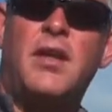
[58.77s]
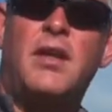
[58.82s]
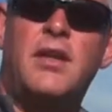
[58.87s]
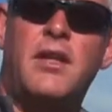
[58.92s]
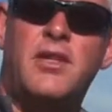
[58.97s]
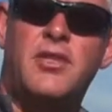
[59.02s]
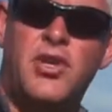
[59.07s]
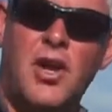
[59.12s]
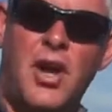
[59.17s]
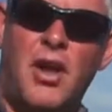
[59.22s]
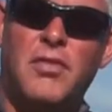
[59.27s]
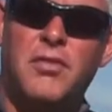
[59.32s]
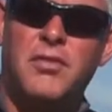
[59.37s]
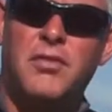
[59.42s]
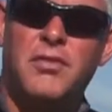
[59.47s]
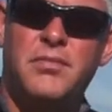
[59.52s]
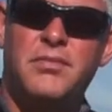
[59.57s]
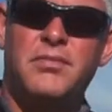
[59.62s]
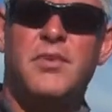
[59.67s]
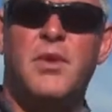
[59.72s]
the shelf,
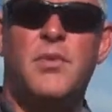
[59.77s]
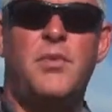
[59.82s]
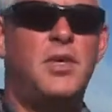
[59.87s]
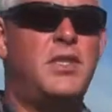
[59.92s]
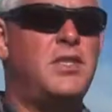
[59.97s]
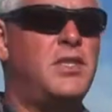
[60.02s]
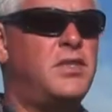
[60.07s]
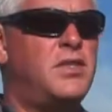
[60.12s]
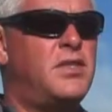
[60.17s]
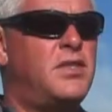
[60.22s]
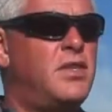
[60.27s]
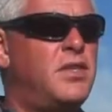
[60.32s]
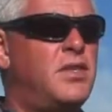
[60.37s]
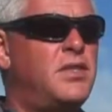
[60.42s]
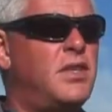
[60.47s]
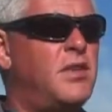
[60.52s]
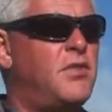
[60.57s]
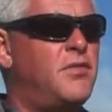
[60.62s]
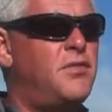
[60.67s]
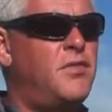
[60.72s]
which is
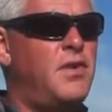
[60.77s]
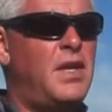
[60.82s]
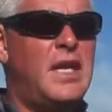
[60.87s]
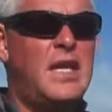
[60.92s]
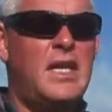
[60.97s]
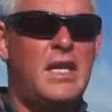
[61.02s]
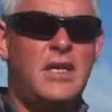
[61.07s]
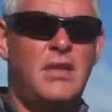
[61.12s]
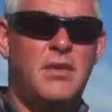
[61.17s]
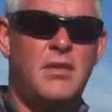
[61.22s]
certain feed,